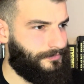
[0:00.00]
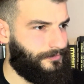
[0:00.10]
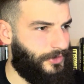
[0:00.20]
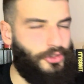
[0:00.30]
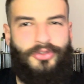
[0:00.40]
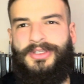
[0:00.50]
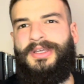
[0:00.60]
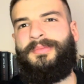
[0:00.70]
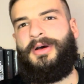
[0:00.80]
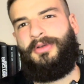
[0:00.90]
You don't
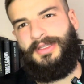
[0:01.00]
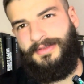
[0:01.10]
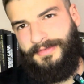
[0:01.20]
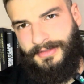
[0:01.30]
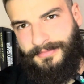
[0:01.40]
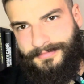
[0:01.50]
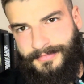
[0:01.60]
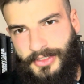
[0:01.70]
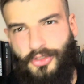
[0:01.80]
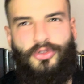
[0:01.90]
care about anything.
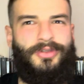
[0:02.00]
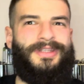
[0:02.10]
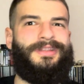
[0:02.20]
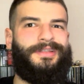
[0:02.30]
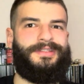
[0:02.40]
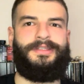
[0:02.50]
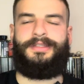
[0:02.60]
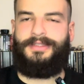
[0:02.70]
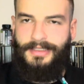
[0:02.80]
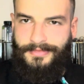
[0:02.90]
You're not interested
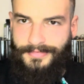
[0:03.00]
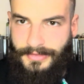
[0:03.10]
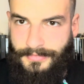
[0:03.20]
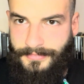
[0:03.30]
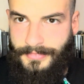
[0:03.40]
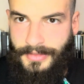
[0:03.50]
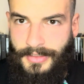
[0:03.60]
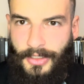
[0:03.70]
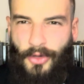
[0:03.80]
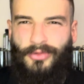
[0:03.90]
in anything.
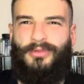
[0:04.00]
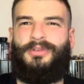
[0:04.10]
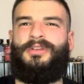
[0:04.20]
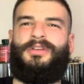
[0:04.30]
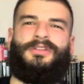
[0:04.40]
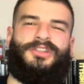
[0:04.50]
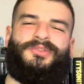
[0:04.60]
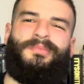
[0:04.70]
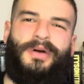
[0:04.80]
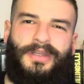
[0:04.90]
All you want
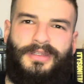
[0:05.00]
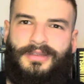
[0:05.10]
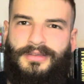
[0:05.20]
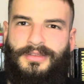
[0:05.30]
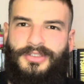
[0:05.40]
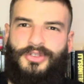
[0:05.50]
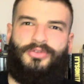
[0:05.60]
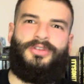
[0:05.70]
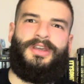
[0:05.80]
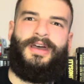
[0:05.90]
just money, so
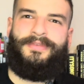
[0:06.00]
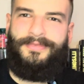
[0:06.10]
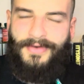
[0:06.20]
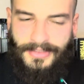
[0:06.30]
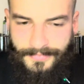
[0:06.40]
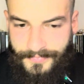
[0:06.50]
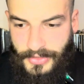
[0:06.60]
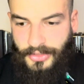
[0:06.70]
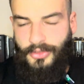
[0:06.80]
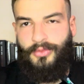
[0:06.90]
you can have fun.
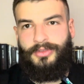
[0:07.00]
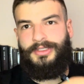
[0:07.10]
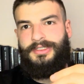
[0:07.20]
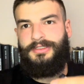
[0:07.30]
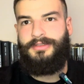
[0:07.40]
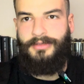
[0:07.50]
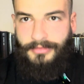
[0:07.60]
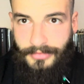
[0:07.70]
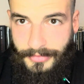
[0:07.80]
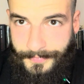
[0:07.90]
You know what this is
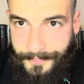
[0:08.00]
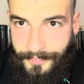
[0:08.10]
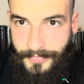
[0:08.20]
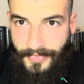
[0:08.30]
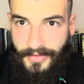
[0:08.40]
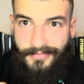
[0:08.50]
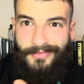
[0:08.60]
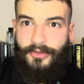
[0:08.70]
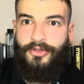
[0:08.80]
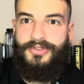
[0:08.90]
called in
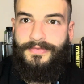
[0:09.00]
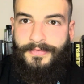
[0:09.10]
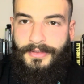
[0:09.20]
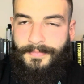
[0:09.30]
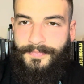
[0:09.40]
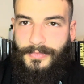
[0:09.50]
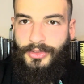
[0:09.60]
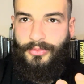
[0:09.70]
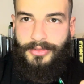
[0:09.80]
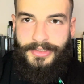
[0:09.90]
philosophy? You
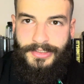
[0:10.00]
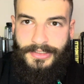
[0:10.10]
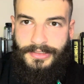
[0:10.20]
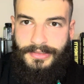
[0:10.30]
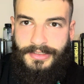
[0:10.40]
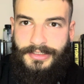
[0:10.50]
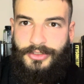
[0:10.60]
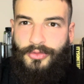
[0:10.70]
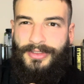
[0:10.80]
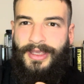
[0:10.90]
know what this is? This is
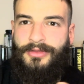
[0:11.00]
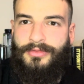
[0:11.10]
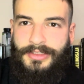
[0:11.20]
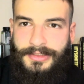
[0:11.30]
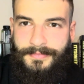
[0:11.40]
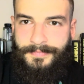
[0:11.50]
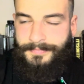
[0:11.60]
called hedonism.